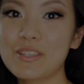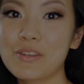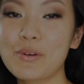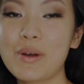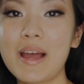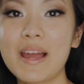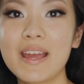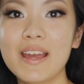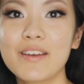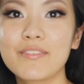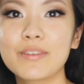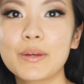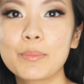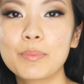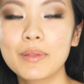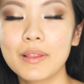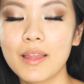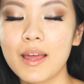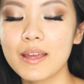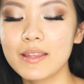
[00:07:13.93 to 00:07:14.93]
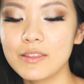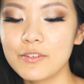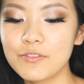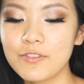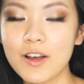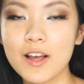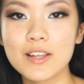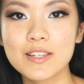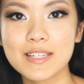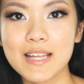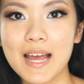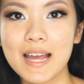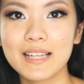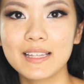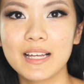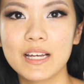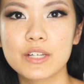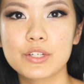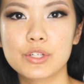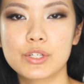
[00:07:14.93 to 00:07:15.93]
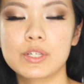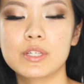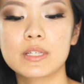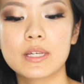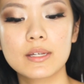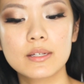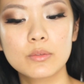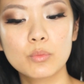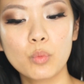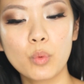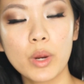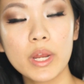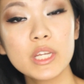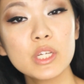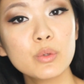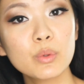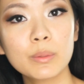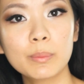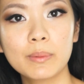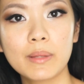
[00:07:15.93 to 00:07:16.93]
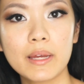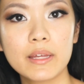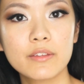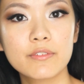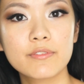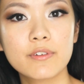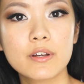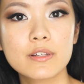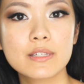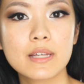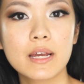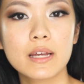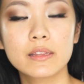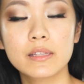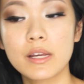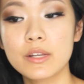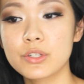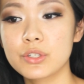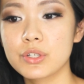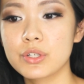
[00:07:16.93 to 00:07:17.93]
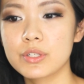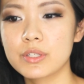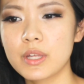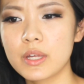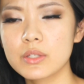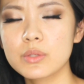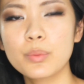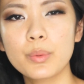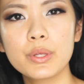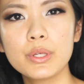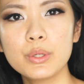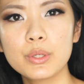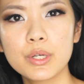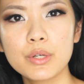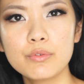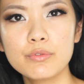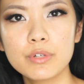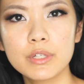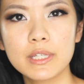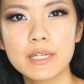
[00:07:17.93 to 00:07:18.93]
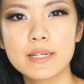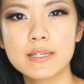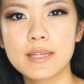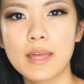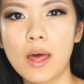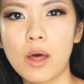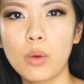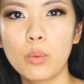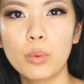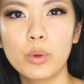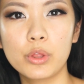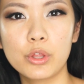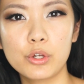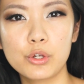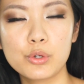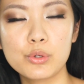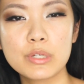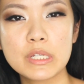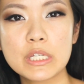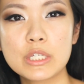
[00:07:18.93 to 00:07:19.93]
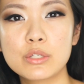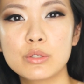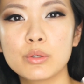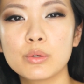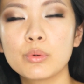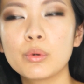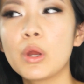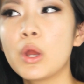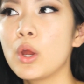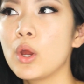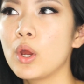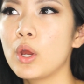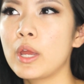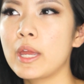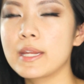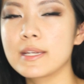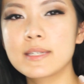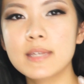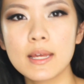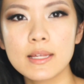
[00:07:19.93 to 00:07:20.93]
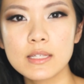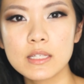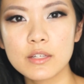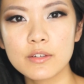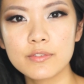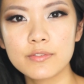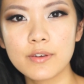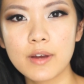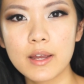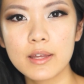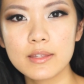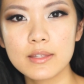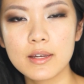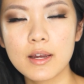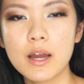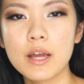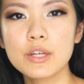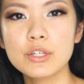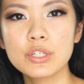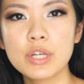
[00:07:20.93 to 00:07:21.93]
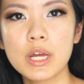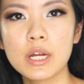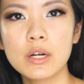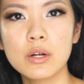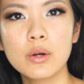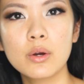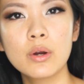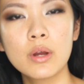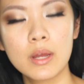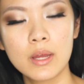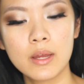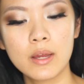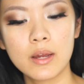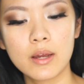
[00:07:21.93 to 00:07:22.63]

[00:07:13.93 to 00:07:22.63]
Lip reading: so I have applied the false eyelashes, and when you apply the false eyelashes, that's when you can really tell whether you need to intensify the eyeshadow,